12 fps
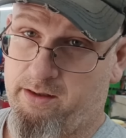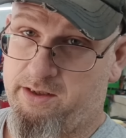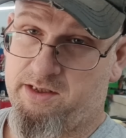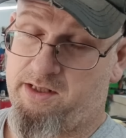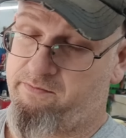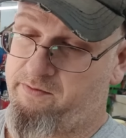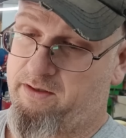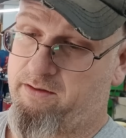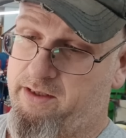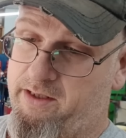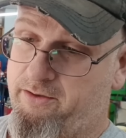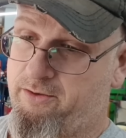is a
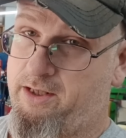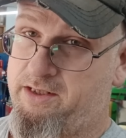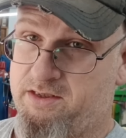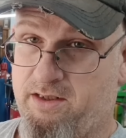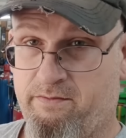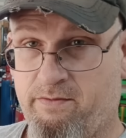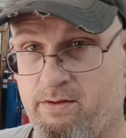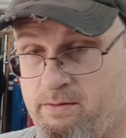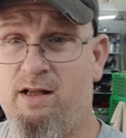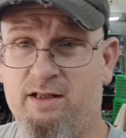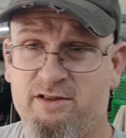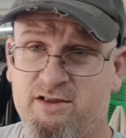fairly aggressive
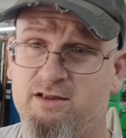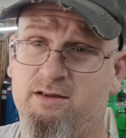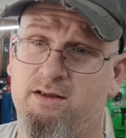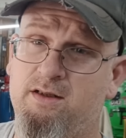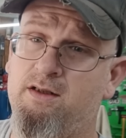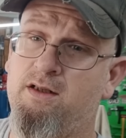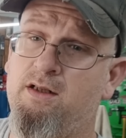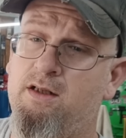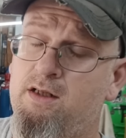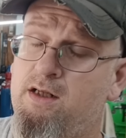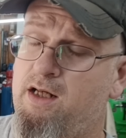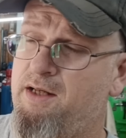polish.
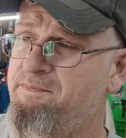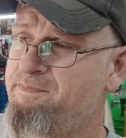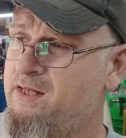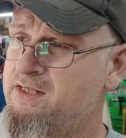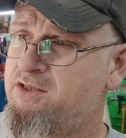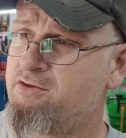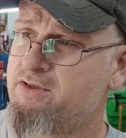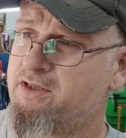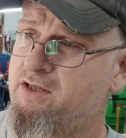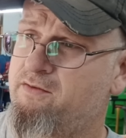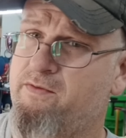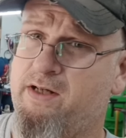It's usually
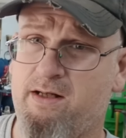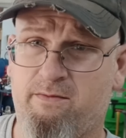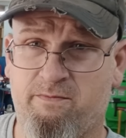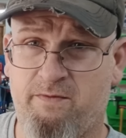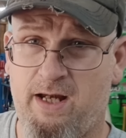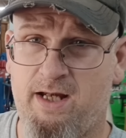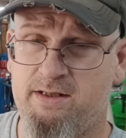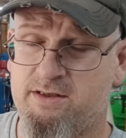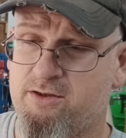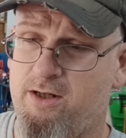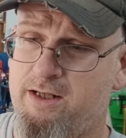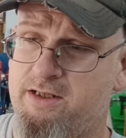good for getting fine
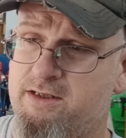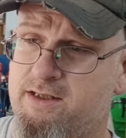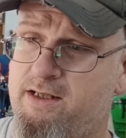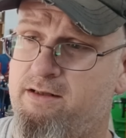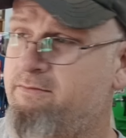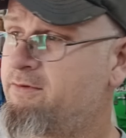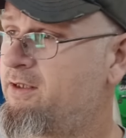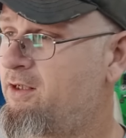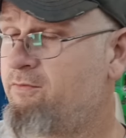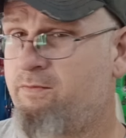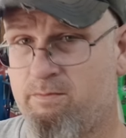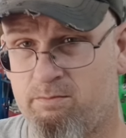scratches out, you know,
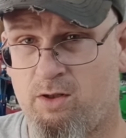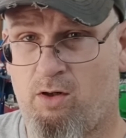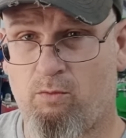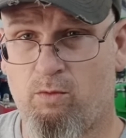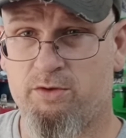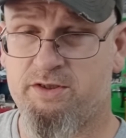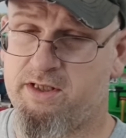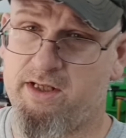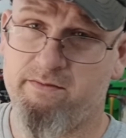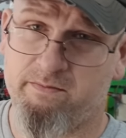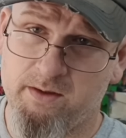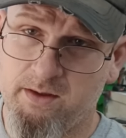from car wash
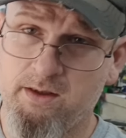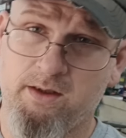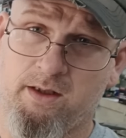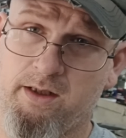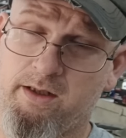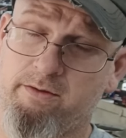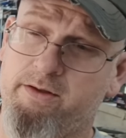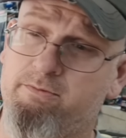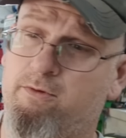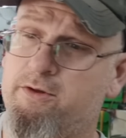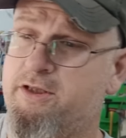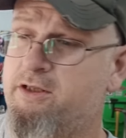stuff. You know, you
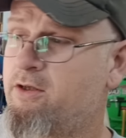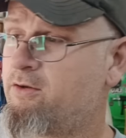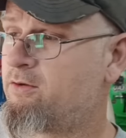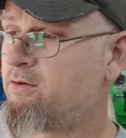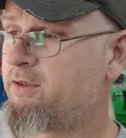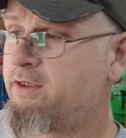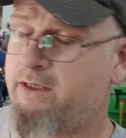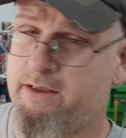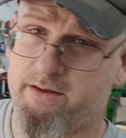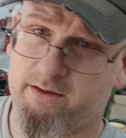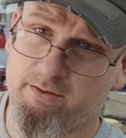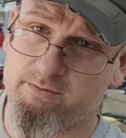wash your car, you
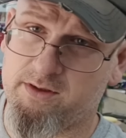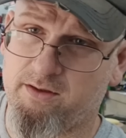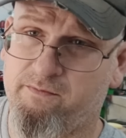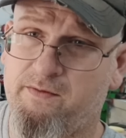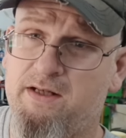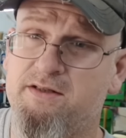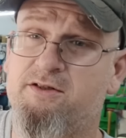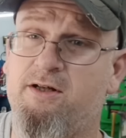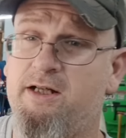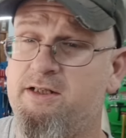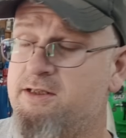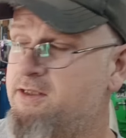get those little fine
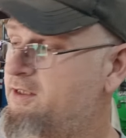scratches in